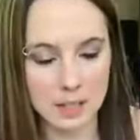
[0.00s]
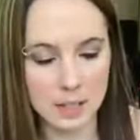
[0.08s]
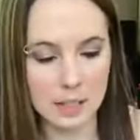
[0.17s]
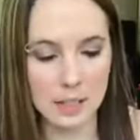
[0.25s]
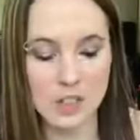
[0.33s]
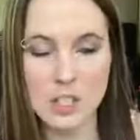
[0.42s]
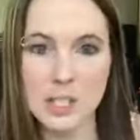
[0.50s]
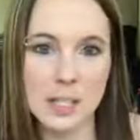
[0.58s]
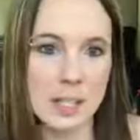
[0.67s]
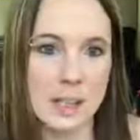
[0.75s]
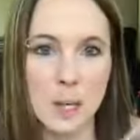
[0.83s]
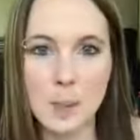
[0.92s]
It's just like
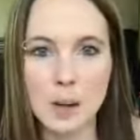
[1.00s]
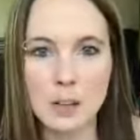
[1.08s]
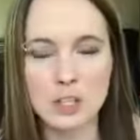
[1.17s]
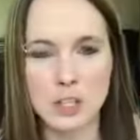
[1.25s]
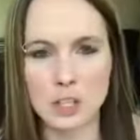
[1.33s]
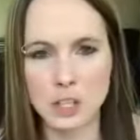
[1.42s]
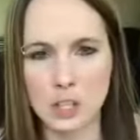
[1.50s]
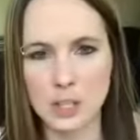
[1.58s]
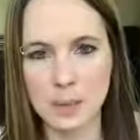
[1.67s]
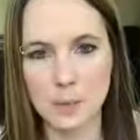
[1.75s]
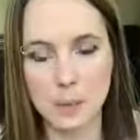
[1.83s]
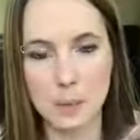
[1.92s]
a nail polish. It
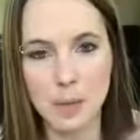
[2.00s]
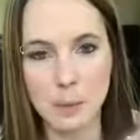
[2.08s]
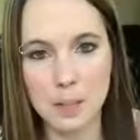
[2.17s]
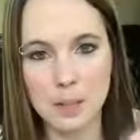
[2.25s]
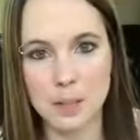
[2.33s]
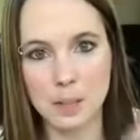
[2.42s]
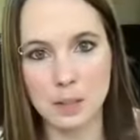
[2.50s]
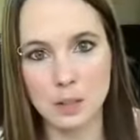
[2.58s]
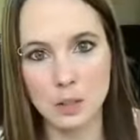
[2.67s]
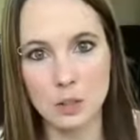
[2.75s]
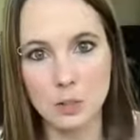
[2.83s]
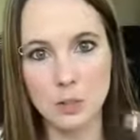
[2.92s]
shakes up the pigment in the
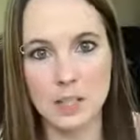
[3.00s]
tube,